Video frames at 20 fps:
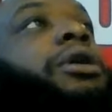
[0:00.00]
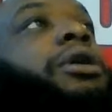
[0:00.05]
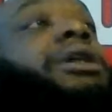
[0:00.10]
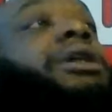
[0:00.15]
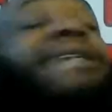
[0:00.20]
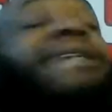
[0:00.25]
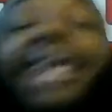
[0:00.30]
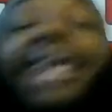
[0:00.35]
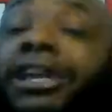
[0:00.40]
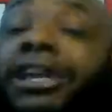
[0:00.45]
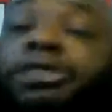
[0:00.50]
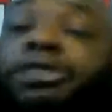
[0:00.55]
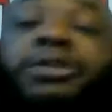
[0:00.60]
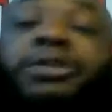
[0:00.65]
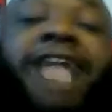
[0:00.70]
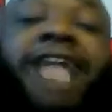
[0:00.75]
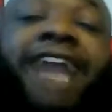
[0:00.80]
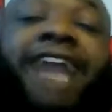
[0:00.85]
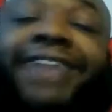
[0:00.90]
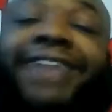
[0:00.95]
That nigga was
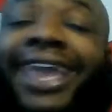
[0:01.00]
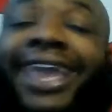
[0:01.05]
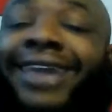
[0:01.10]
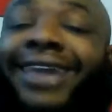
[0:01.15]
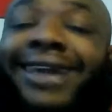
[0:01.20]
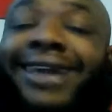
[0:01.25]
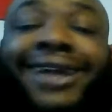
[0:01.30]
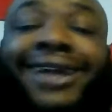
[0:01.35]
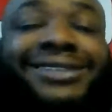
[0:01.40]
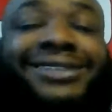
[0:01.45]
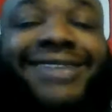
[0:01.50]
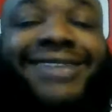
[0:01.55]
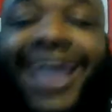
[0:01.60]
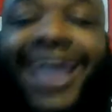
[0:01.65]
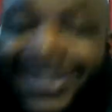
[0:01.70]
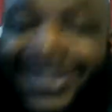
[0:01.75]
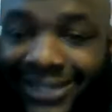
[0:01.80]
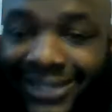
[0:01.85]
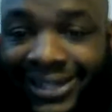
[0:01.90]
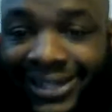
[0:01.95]
supposed to have like 8-9
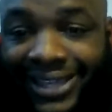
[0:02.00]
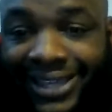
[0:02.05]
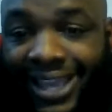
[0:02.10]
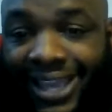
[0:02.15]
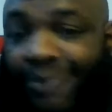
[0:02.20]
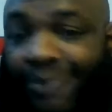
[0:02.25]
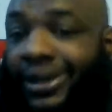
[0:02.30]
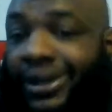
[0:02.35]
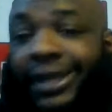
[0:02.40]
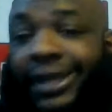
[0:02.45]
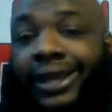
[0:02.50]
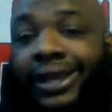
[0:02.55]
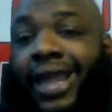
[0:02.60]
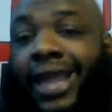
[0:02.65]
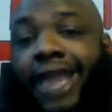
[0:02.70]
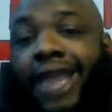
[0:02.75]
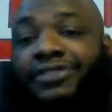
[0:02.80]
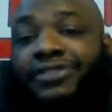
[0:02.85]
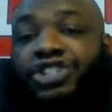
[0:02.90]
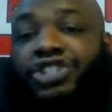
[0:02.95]
sacks in the game. The nigga
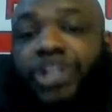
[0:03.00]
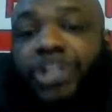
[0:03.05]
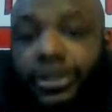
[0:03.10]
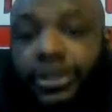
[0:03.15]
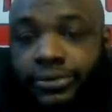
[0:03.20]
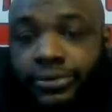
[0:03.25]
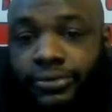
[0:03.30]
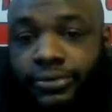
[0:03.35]
didn't have shit.